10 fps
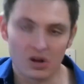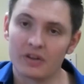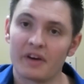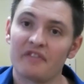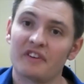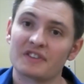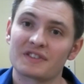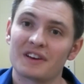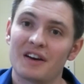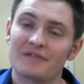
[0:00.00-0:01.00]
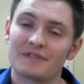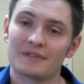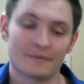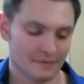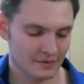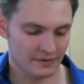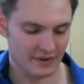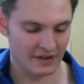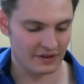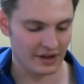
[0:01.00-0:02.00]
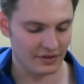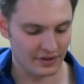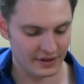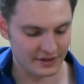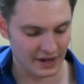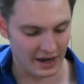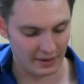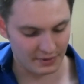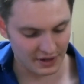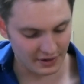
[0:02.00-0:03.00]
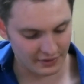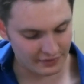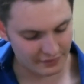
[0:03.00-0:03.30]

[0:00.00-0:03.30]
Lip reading: all that fun stuff. You can get this guy up here.